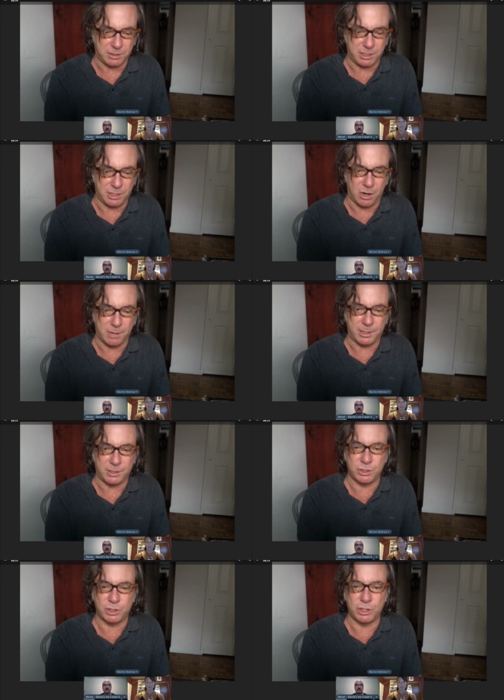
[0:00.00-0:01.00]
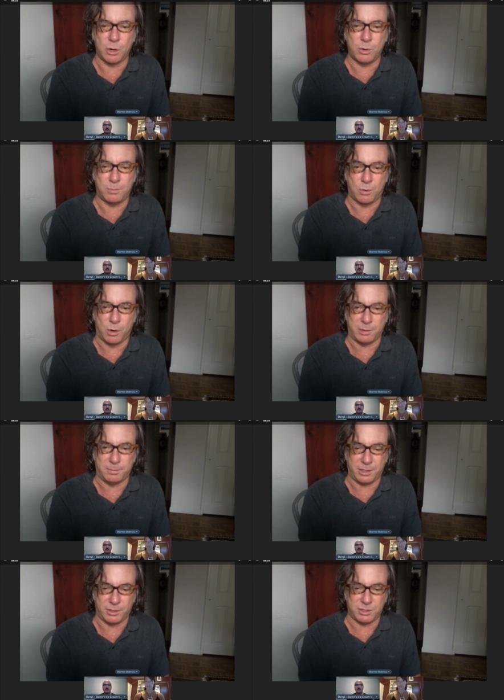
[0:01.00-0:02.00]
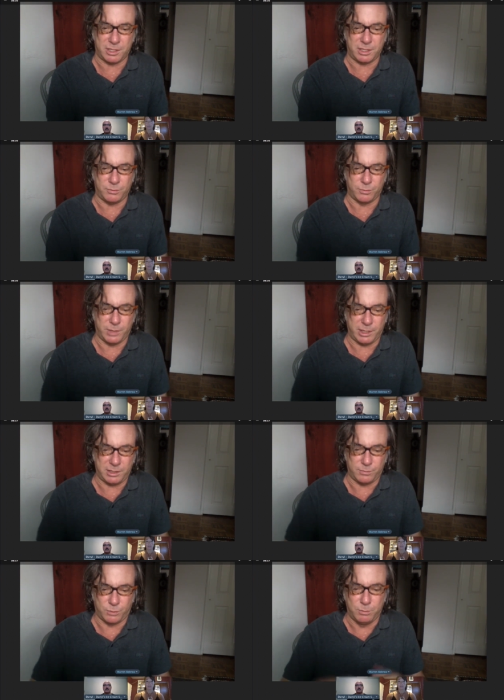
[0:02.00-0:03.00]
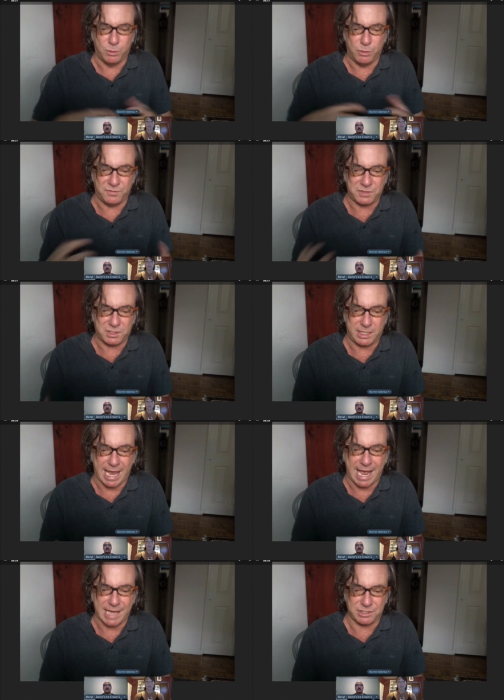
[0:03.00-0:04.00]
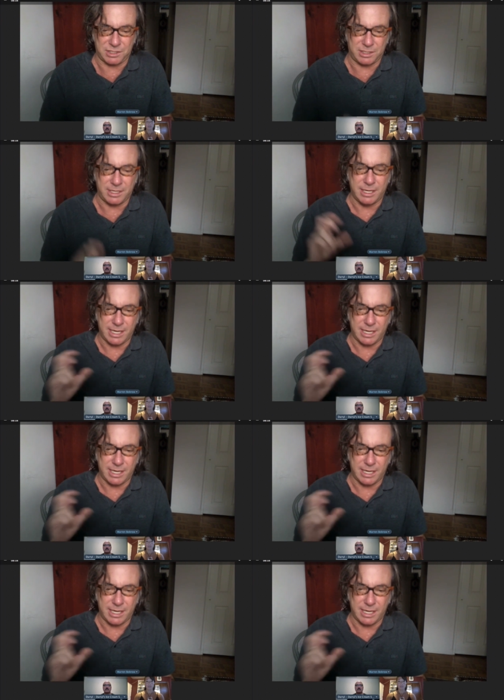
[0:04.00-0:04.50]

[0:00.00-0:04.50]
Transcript: And decarbing is so important because it removes the acid